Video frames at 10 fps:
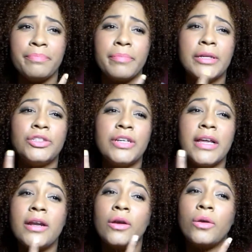My
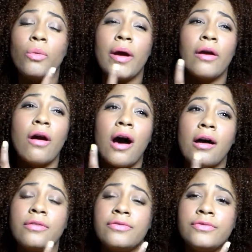chin, it'll wear
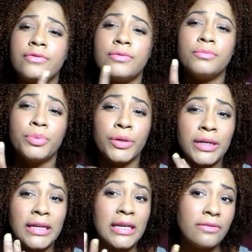off
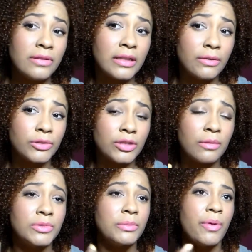pretty evenly, which
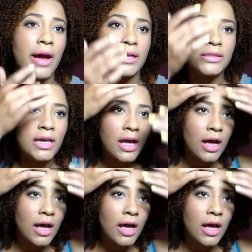I'm surprised.